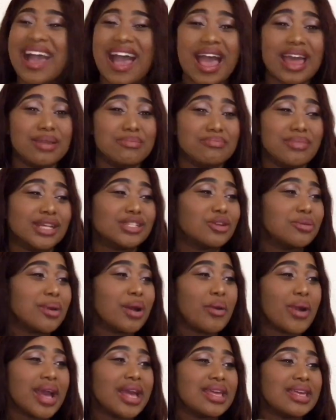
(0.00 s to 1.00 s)
And I don't know
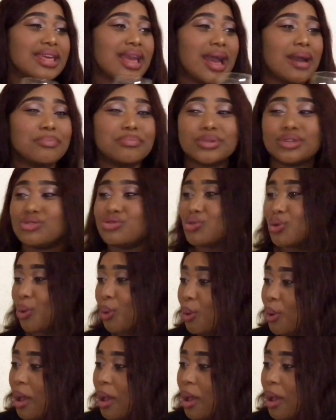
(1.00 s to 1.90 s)
about why he's happy to.